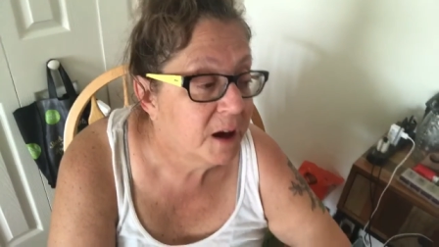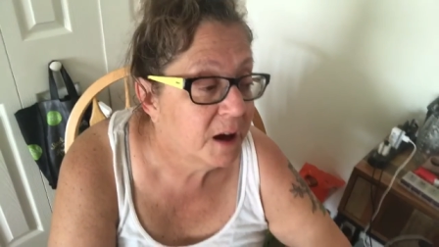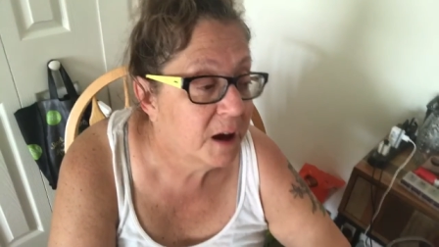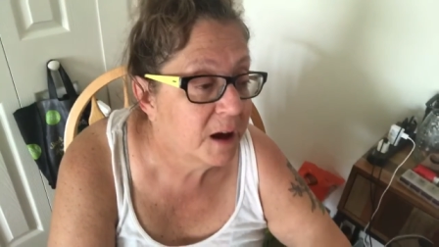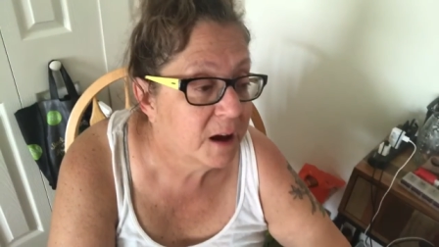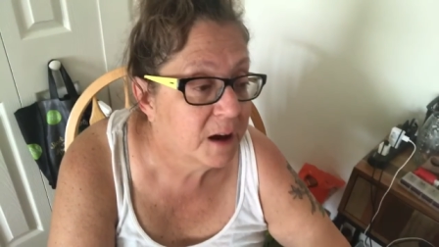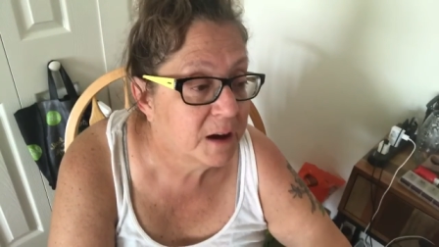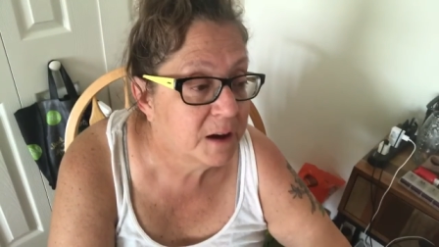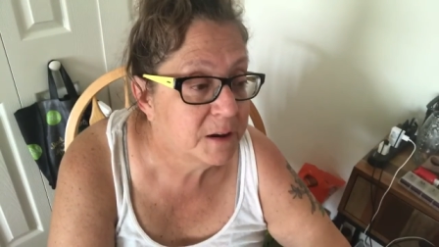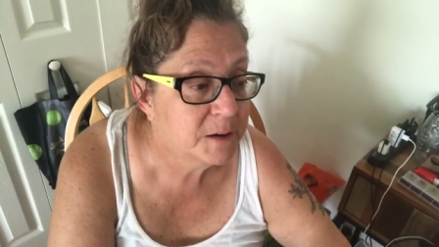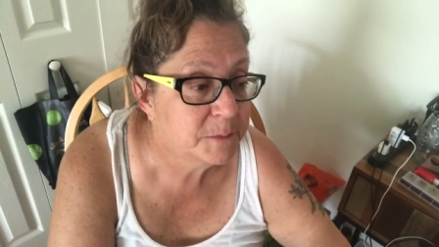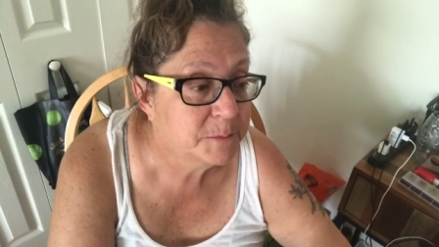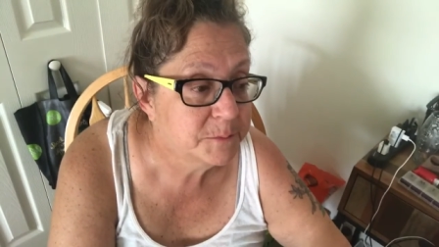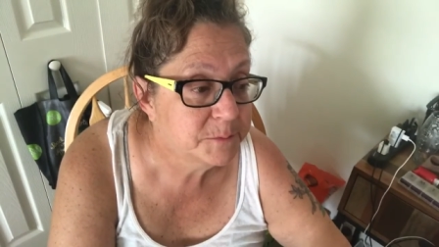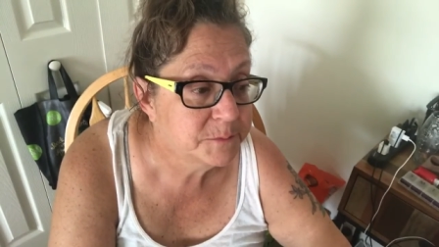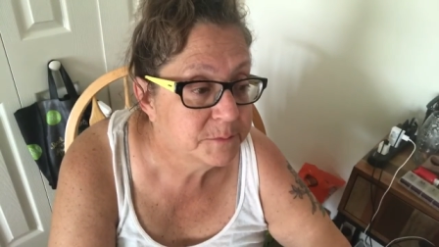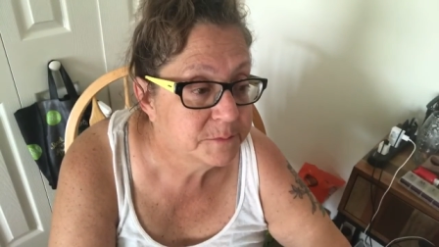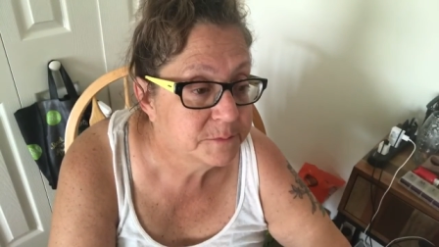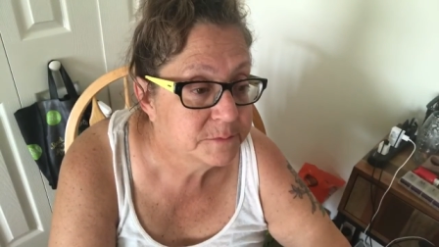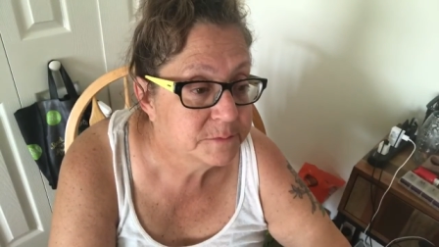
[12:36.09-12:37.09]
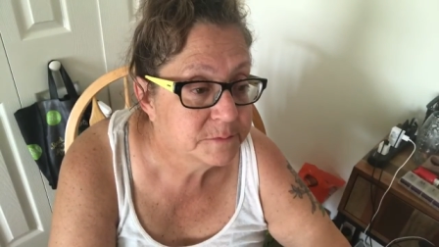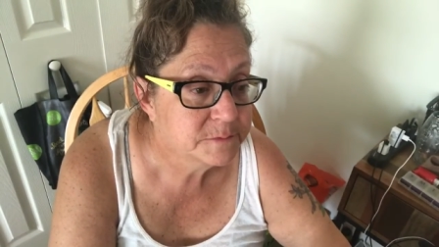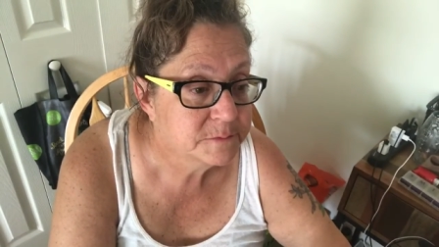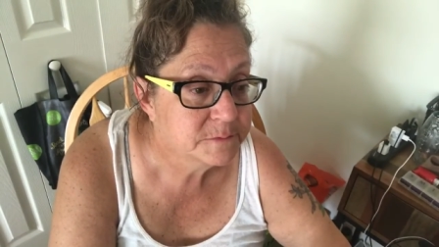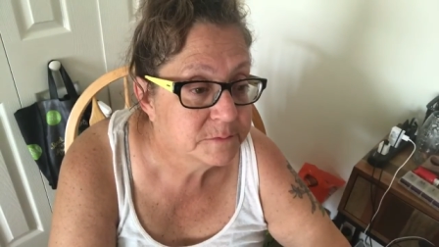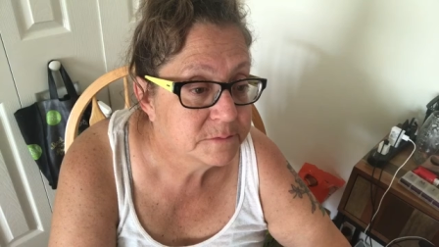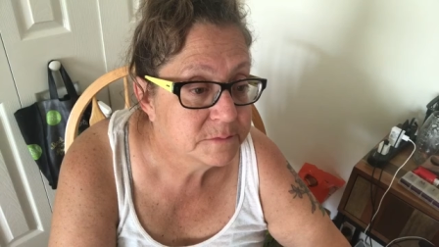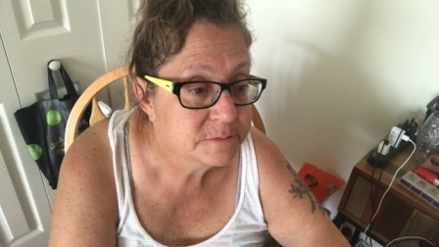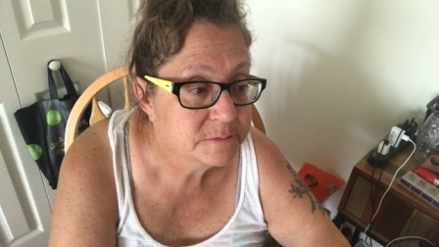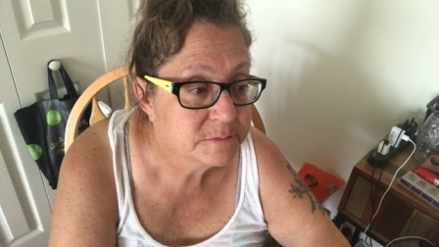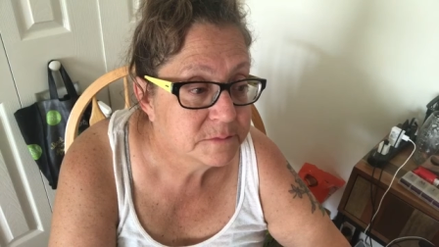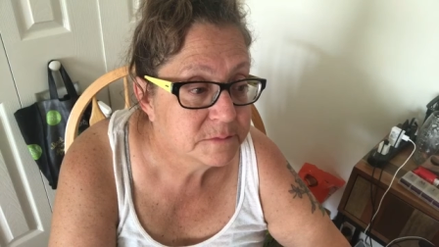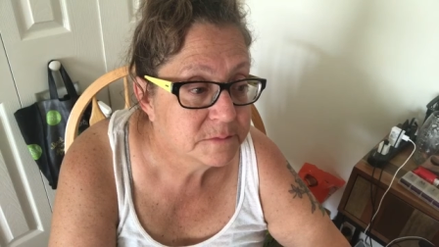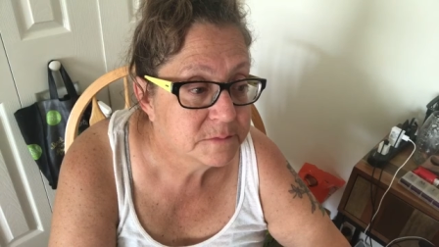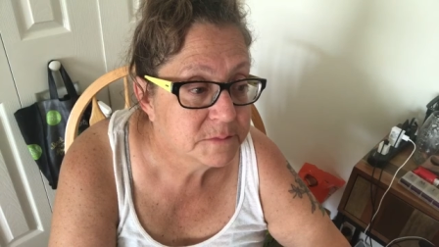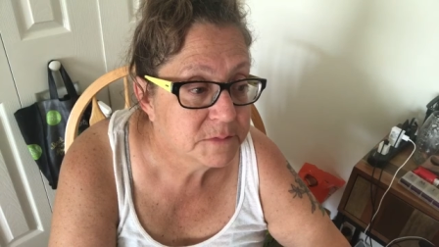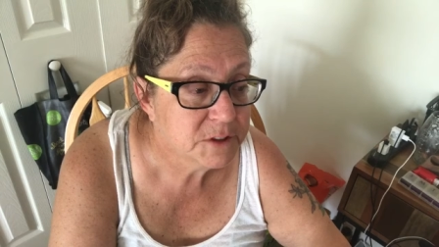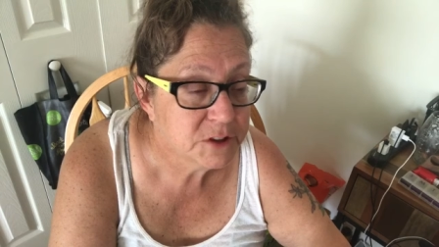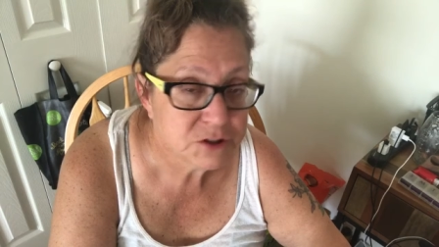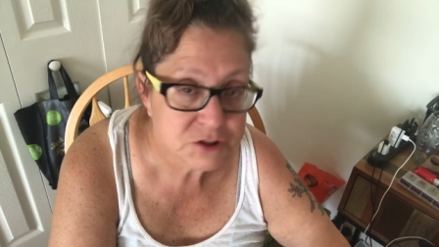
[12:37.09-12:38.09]
Um,
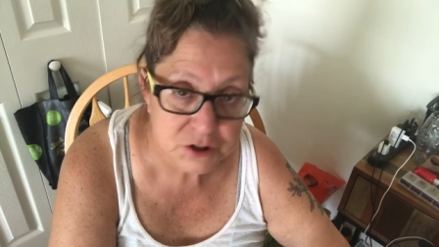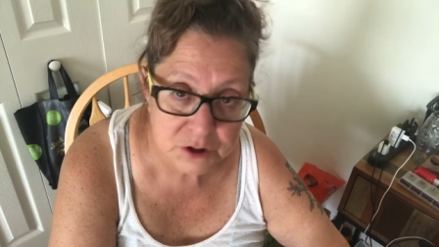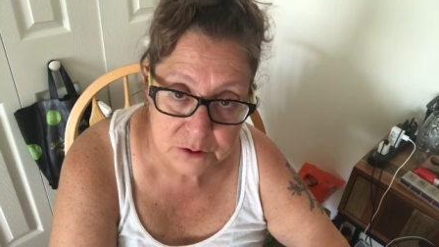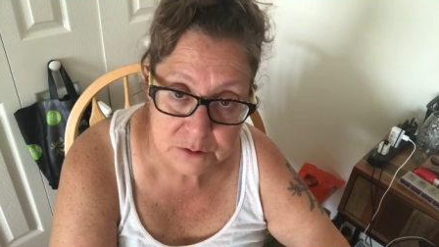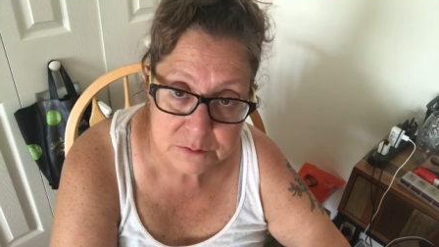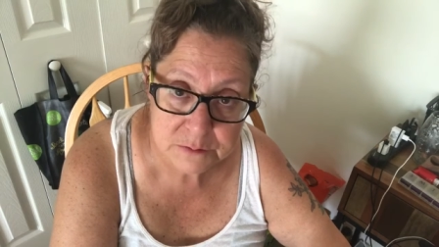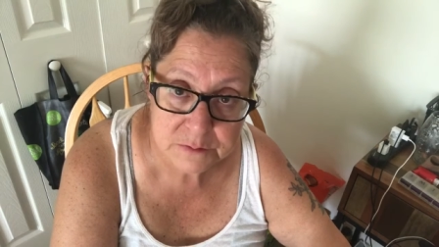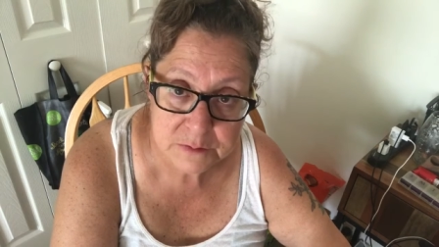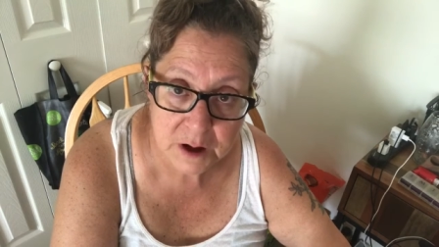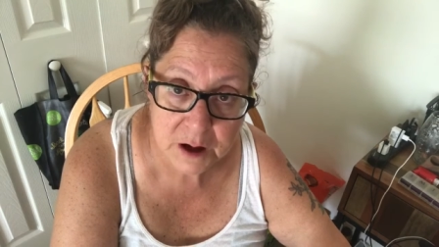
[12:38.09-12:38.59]
so